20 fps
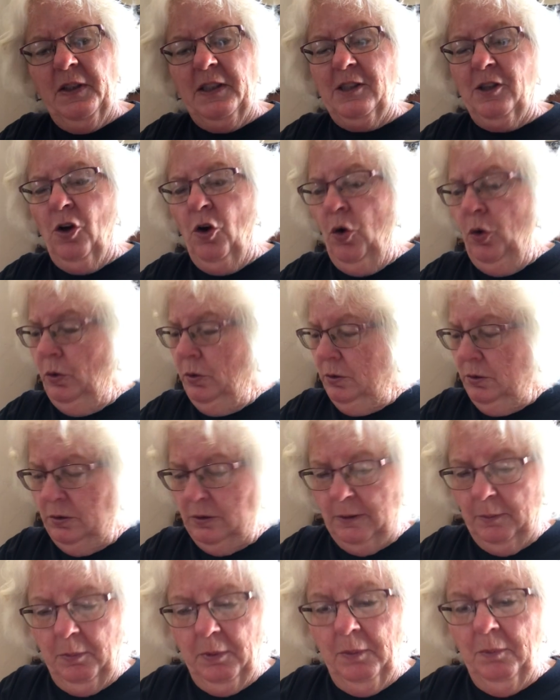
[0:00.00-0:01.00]
this
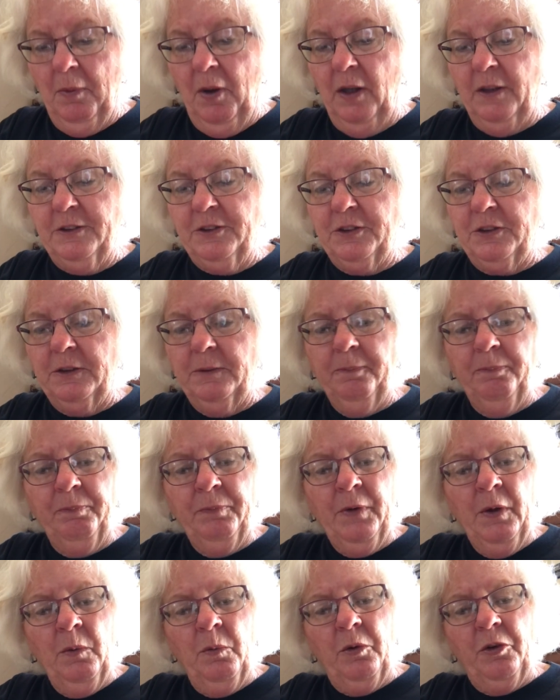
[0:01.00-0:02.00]
horrible monster,
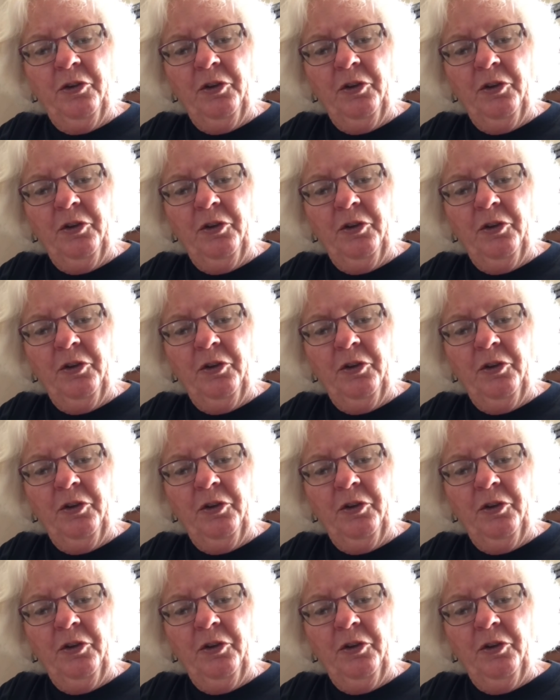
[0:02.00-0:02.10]
was